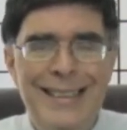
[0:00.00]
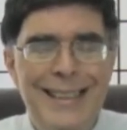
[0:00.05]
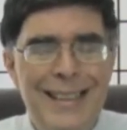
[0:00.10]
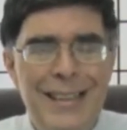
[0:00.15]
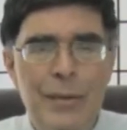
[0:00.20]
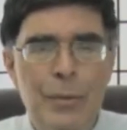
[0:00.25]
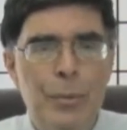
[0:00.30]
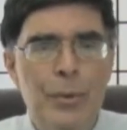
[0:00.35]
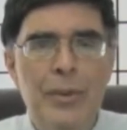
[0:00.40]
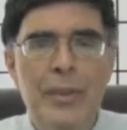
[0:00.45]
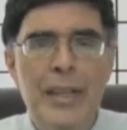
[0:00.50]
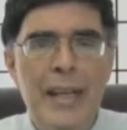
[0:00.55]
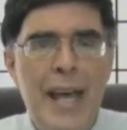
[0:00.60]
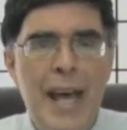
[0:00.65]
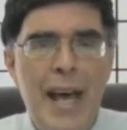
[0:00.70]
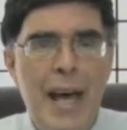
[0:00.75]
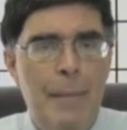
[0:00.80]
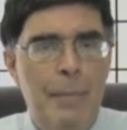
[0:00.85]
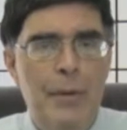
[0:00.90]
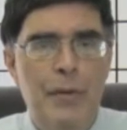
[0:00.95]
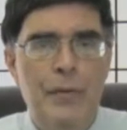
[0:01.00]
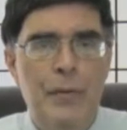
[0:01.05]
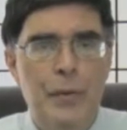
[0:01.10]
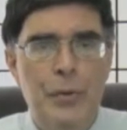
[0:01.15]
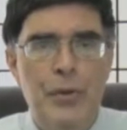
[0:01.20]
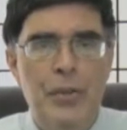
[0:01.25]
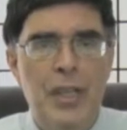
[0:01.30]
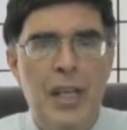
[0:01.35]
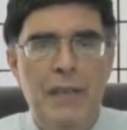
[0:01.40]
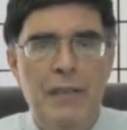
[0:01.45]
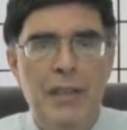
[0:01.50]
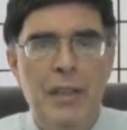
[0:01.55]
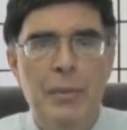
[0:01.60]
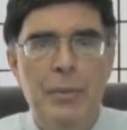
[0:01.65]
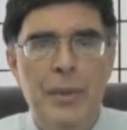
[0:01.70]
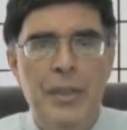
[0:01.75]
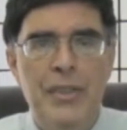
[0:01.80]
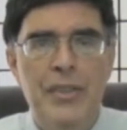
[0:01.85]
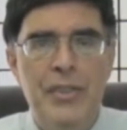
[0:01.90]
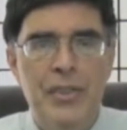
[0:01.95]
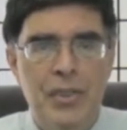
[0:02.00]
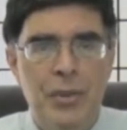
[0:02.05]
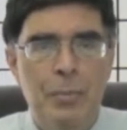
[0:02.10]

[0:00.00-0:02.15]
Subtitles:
didn't really happen for safety reasons.